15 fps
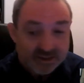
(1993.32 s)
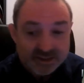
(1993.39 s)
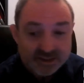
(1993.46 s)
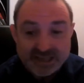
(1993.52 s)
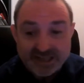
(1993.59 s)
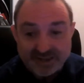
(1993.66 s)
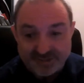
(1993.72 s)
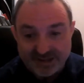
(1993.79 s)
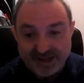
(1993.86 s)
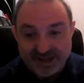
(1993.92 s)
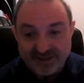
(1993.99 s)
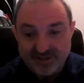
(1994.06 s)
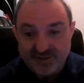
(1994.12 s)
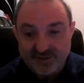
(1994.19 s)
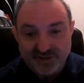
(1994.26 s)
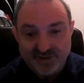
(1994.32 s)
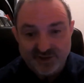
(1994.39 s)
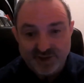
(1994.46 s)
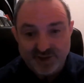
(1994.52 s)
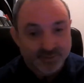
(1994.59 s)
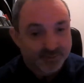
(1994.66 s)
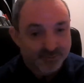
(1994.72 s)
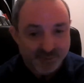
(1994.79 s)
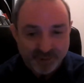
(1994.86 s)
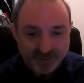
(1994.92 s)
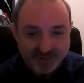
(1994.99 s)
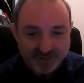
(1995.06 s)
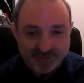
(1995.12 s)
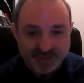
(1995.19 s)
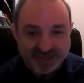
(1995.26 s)
out there, try and sample, brew
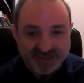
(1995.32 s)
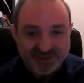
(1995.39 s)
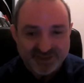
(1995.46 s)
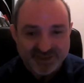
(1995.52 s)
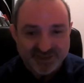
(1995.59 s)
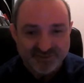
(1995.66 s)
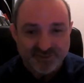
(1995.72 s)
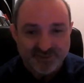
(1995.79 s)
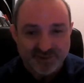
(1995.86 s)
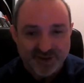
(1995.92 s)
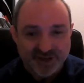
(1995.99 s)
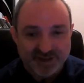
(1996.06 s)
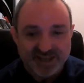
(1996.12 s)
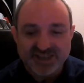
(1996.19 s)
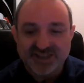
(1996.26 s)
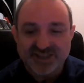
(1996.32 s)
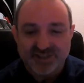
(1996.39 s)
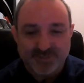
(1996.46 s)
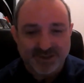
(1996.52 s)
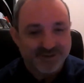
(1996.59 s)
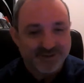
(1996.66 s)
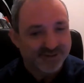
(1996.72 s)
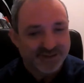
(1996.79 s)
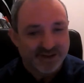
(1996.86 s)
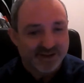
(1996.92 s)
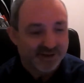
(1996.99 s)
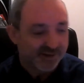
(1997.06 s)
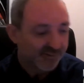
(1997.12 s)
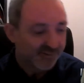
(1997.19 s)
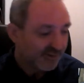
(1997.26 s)
with as many as you can find. It's a bit of a
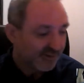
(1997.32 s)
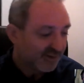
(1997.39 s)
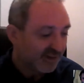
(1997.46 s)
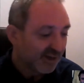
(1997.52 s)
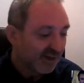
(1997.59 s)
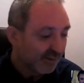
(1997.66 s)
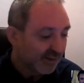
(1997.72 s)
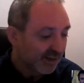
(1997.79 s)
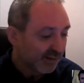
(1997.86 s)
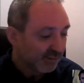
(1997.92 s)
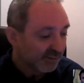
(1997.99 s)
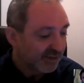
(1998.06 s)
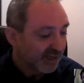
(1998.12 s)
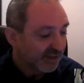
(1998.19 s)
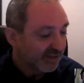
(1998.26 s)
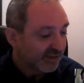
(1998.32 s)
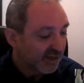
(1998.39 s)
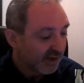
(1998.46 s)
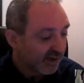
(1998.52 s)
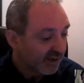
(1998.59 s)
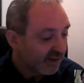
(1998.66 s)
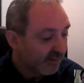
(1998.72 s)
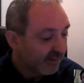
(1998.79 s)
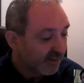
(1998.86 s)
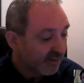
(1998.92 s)
laugh to know what they all taste like.